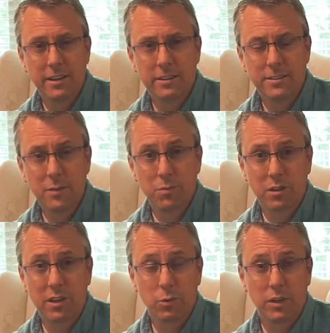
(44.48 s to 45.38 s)

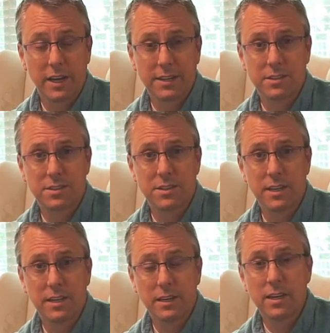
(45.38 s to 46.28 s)
Typically, we like to
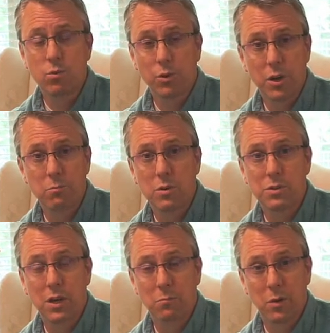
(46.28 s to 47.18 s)
see equal numbers
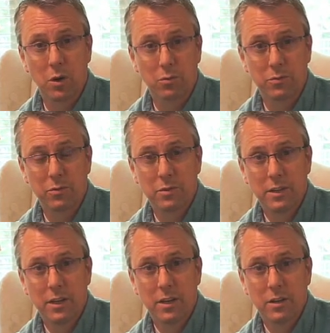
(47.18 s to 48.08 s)
on both.
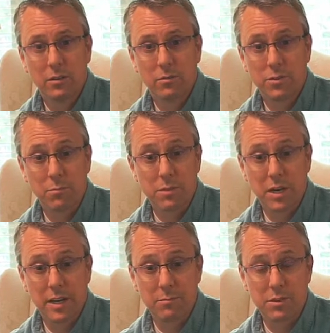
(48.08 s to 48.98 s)

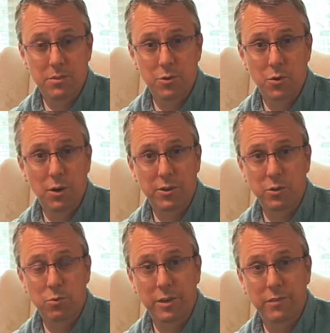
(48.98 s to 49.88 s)
Sometimes your director
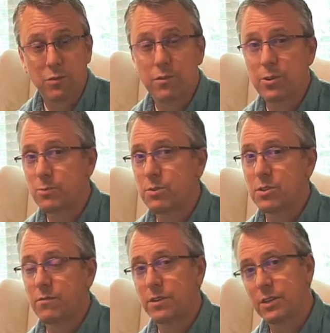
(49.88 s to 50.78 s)
will give you very
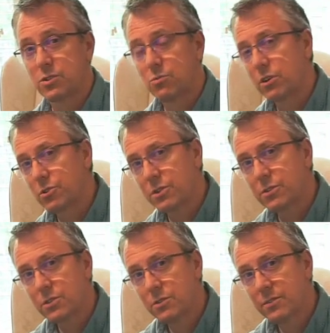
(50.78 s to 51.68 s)
specific instructions.